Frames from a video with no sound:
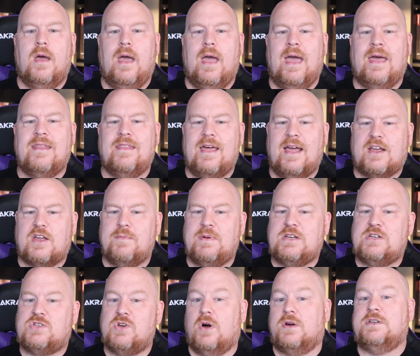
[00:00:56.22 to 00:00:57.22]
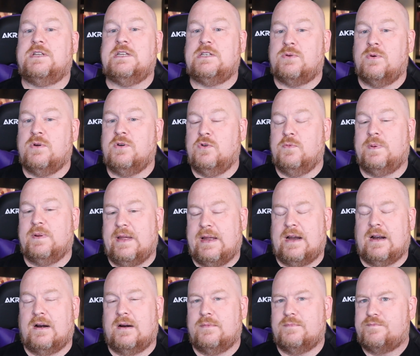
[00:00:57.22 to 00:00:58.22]
and that could be daunting to a new
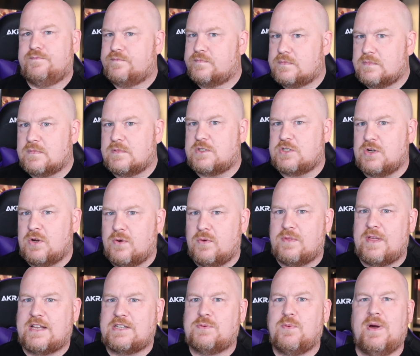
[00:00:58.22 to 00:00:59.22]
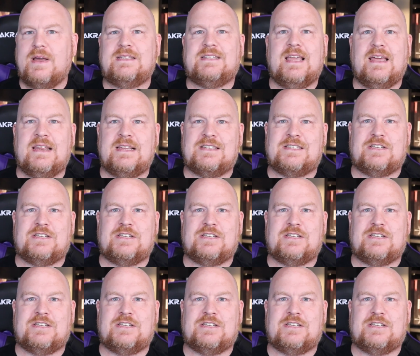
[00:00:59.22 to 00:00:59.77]
player. So that's why it's getting